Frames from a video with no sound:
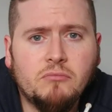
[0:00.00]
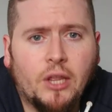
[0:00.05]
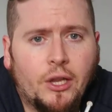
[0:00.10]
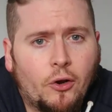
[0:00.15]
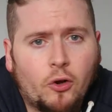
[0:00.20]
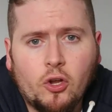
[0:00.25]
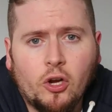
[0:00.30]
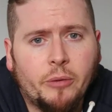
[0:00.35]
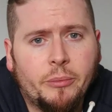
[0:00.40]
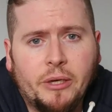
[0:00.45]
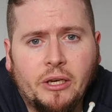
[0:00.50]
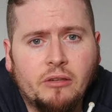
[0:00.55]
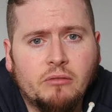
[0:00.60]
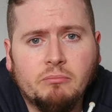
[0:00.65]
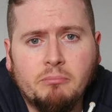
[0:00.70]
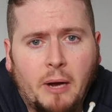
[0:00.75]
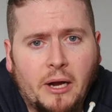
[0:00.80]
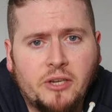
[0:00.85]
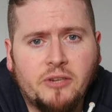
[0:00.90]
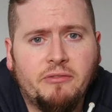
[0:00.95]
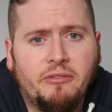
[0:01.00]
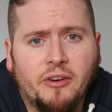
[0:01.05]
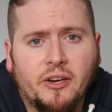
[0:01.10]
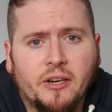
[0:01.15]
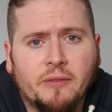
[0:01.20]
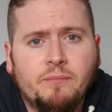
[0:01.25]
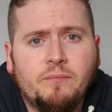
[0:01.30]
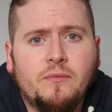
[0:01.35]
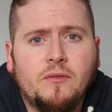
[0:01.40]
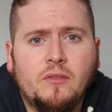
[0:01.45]
They're not going to be match
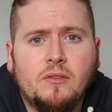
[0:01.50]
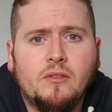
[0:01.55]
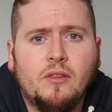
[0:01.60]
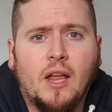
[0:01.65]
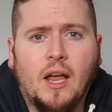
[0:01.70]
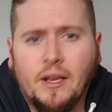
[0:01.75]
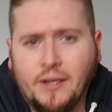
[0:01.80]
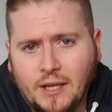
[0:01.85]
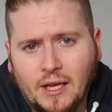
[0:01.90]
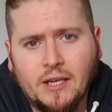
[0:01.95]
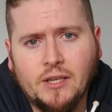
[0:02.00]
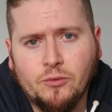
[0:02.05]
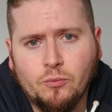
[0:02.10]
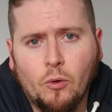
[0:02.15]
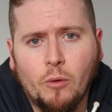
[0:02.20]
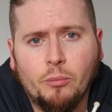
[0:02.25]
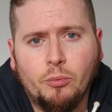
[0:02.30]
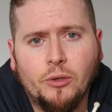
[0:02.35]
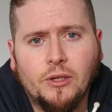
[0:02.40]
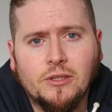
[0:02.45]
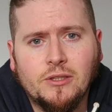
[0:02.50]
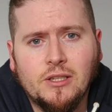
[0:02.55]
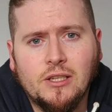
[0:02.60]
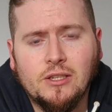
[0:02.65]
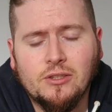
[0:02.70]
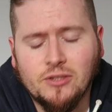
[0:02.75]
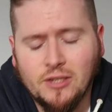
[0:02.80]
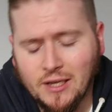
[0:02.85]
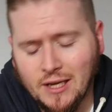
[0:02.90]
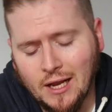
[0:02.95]
fit. And that is what
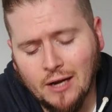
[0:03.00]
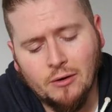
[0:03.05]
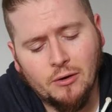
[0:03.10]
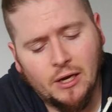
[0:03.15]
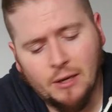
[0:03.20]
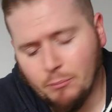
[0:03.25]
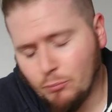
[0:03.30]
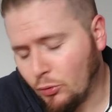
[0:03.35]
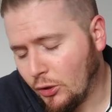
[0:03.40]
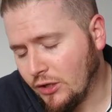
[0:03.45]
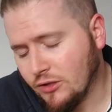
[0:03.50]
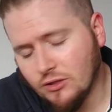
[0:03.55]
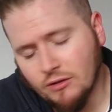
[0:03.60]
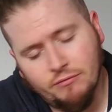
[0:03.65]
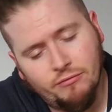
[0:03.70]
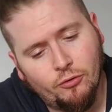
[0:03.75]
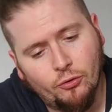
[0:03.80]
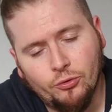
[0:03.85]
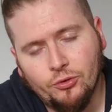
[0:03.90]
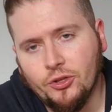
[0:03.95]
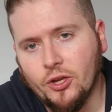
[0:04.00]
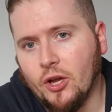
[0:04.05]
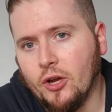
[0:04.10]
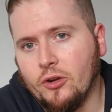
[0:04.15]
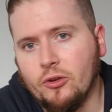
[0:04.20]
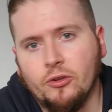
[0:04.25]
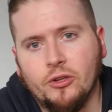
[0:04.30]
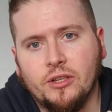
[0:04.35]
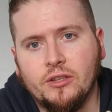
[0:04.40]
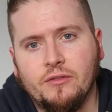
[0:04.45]
pre-season, again, it brings it full
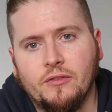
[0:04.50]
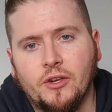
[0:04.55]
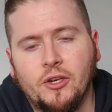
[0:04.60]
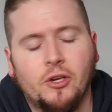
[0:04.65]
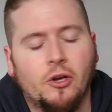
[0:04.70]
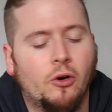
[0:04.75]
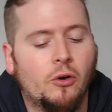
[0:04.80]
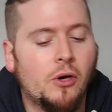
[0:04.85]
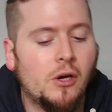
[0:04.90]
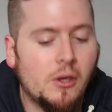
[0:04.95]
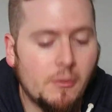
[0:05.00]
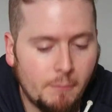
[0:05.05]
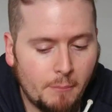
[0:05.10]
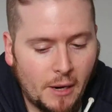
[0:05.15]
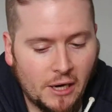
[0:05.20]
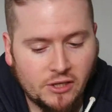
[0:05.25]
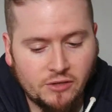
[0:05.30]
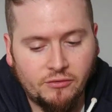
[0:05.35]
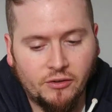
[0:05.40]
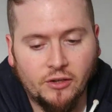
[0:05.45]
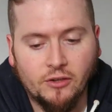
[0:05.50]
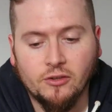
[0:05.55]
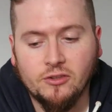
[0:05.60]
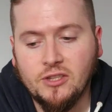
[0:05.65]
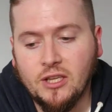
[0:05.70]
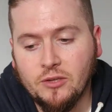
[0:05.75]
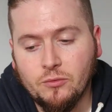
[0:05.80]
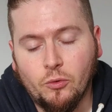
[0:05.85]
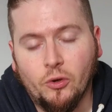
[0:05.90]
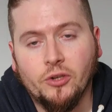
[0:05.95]
circle, this video. Match fitness,
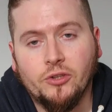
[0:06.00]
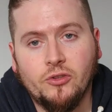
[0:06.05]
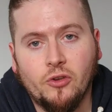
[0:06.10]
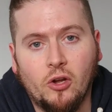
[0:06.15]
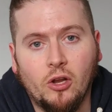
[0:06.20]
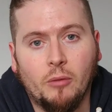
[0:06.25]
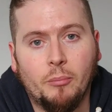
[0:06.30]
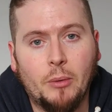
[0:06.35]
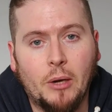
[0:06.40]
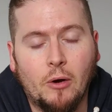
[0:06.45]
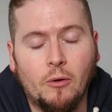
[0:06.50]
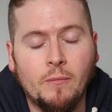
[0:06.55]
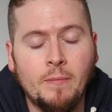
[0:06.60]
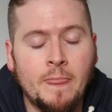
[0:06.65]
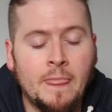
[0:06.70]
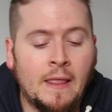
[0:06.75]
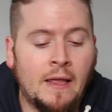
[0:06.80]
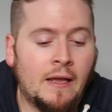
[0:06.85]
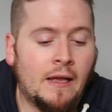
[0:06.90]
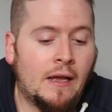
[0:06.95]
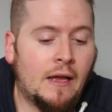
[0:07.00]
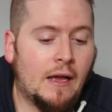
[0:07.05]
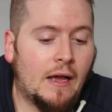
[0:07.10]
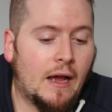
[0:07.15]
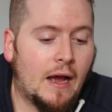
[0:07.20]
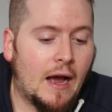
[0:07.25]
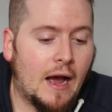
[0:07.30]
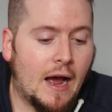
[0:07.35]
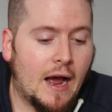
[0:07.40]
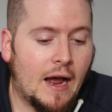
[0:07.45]
that's what it's all about.
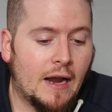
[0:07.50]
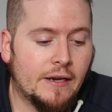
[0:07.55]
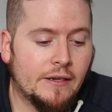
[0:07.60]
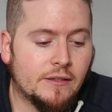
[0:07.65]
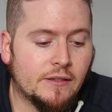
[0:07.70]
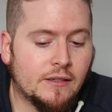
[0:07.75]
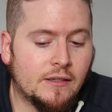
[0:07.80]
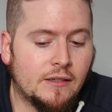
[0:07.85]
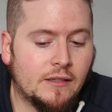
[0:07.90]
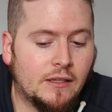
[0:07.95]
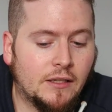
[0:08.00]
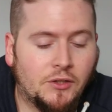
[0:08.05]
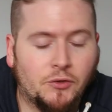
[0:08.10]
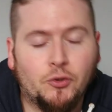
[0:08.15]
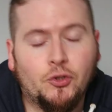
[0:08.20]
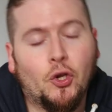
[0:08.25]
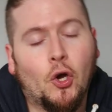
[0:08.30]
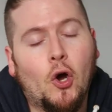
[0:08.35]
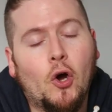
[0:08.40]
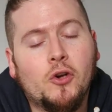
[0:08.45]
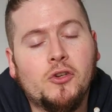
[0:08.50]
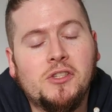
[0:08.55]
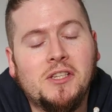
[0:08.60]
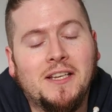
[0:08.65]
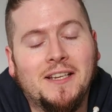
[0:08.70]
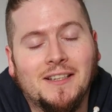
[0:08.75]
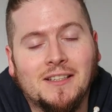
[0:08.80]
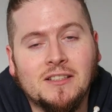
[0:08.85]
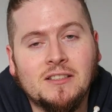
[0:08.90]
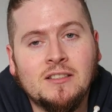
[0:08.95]
And the talks
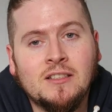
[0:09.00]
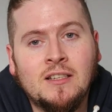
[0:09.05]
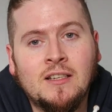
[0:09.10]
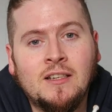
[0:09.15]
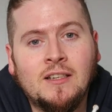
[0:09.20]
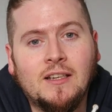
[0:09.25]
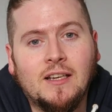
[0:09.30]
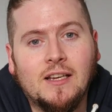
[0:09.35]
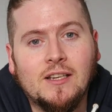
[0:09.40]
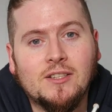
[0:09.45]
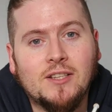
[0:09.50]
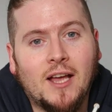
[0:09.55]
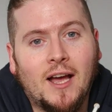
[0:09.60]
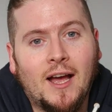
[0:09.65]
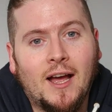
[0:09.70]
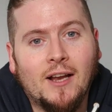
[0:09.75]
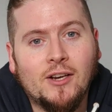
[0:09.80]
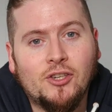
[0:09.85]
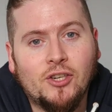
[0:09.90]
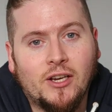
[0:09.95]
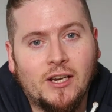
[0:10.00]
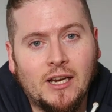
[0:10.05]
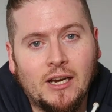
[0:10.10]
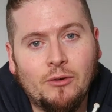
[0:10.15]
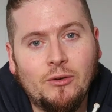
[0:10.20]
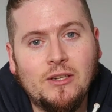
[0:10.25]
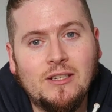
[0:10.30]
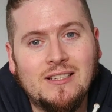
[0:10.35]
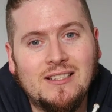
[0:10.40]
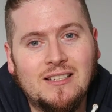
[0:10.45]
is that
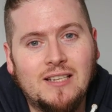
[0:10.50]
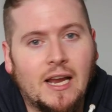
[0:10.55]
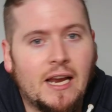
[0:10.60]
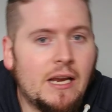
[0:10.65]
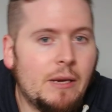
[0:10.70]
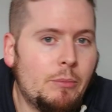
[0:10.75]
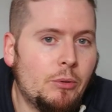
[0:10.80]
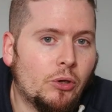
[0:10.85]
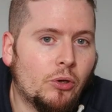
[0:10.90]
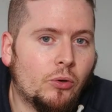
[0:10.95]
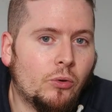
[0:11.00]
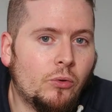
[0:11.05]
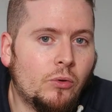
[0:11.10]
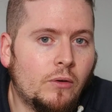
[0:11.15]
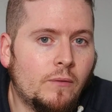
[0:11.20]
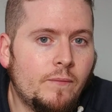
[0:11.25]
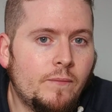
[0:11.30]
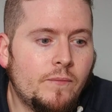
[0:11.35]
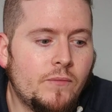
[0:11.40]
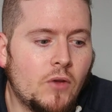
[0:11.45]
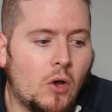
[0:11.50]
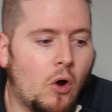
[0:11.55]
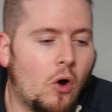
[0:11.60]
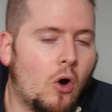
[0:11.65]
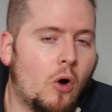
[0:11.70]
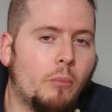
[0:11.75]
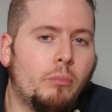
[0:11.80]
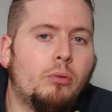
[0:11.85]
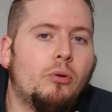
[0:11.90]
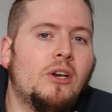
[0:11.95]
Shaqiri's debut,
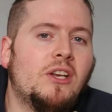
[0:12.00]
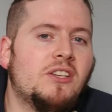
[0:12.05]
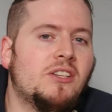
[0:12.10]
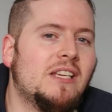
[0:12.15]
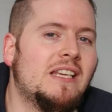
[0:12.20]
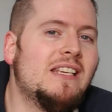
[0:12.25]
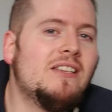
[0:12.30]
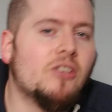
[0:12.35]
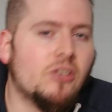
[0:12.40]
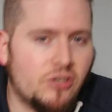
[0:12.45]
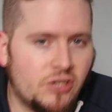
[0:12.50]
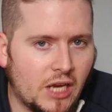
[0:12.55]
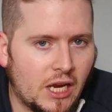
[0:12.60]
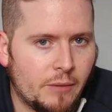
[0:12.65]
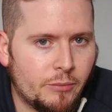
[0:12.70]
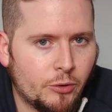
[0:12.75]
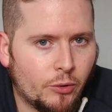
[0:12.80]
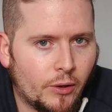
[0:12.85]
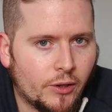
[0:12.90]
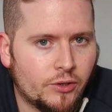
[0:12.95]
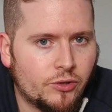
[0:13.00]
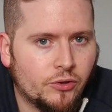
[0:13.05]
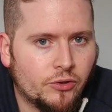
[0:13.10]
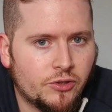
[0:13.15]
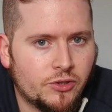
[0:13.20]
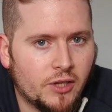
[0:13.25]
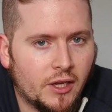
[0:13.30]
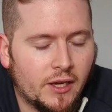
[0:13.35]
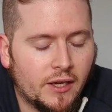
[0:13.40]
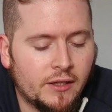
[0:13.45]
or pre-season debut, I should
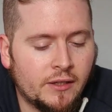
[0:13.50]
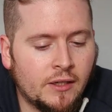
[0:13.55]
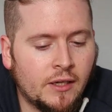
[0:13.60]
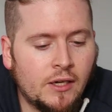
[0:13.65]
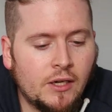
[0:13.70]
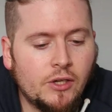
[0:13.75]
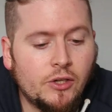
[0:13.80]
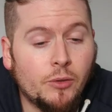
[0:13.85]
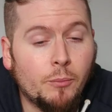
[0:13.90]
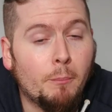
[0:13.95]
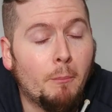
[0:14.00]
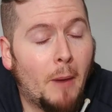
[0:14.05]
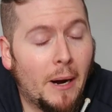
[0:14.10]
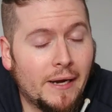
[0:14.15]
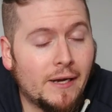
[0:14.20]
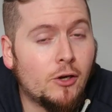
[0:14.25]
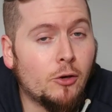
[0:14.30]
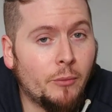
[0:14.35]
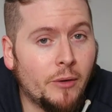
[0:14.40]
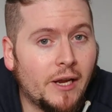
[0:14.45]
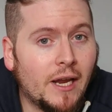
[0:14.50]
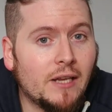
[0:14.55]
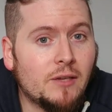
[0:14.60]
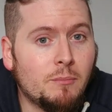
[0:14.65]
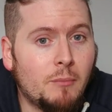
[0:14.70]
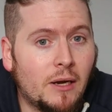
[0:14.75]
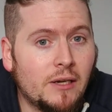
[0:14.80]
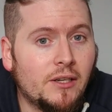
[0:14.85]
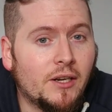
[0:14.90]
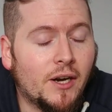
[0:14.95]
say, might come
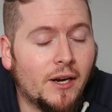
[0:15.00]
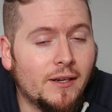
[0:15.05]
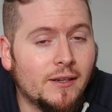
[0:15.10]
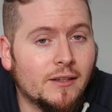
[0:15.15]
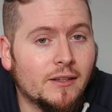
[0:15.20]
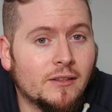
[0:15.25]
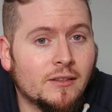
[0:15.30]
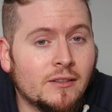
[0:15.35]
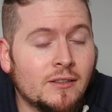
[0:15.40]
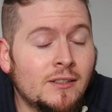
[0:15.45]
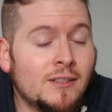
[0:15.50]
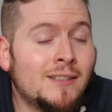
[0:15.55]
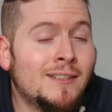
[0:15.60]
against Man United.